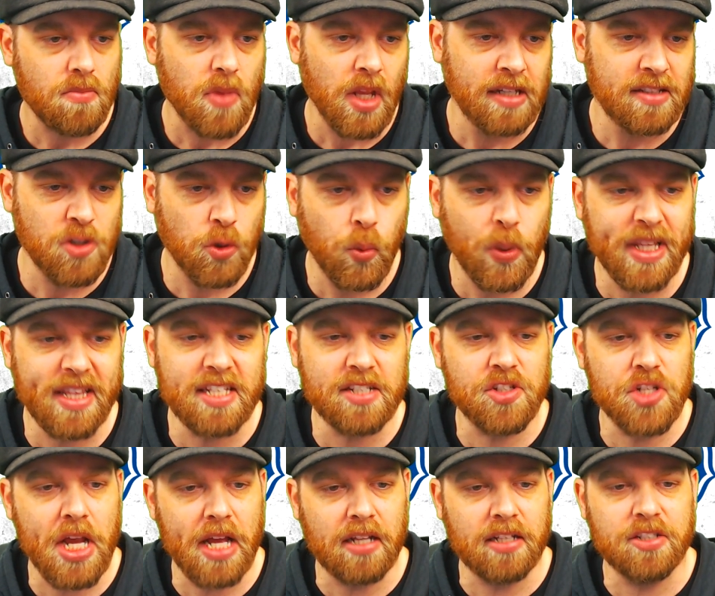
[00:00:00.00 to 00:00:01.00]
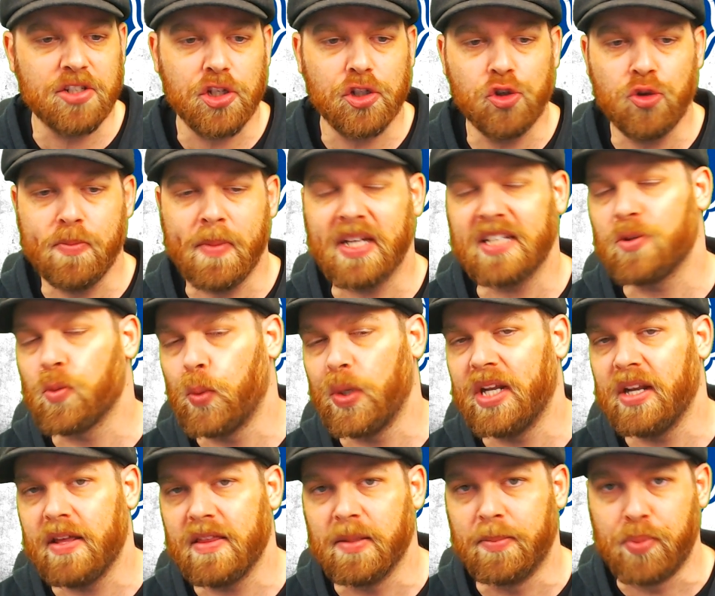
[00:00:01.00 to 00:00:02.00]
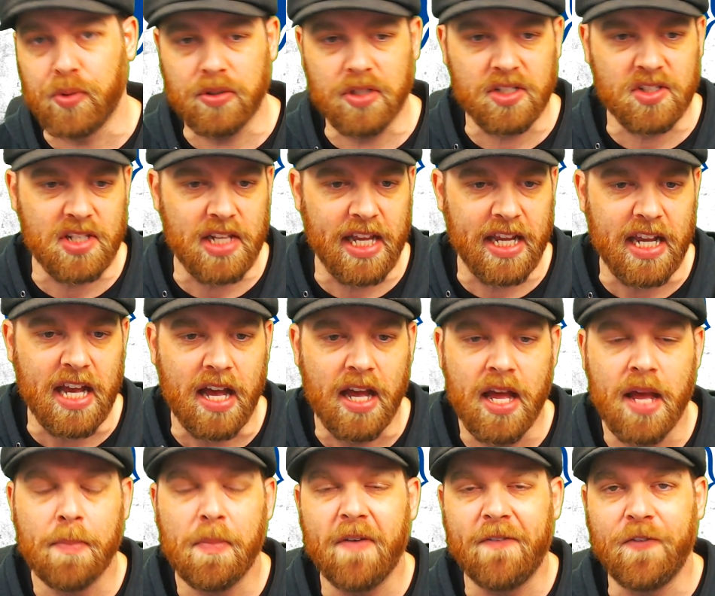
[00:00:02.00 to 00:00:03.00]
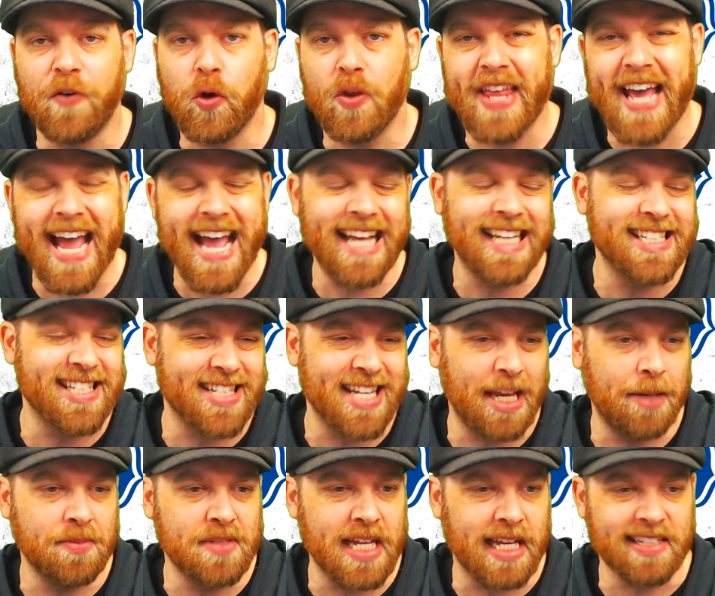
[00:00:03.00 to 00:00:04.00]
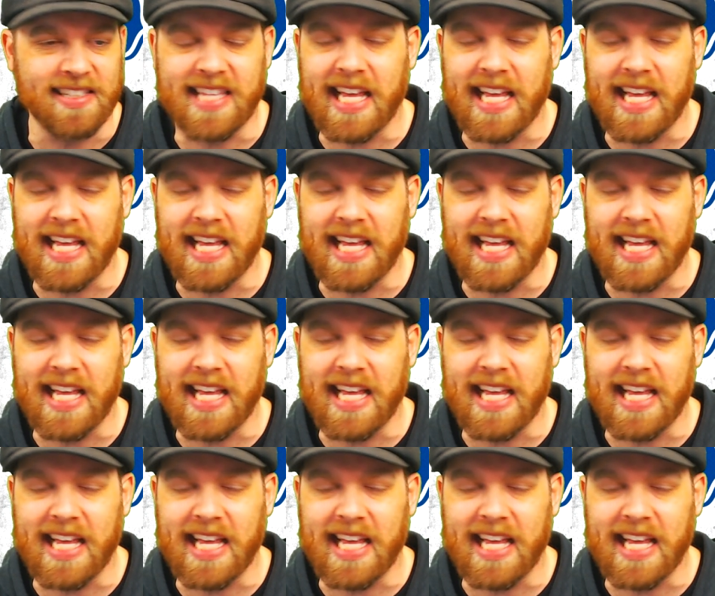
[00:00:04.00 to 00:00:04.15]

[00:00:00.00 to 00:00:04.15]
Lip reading: To win this challenge, you must win the Bundesliga before the ace team does.